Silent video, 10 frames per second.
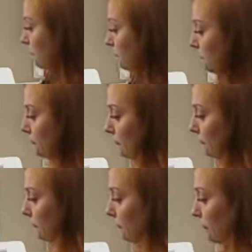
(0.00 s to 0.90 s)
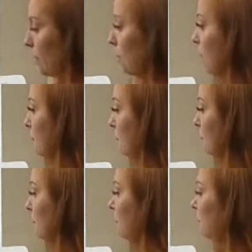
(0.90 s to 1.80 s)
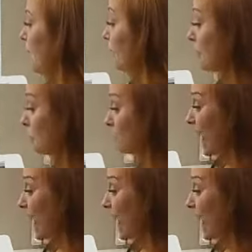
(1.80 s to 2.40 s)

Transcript: Right. And then what I like to do,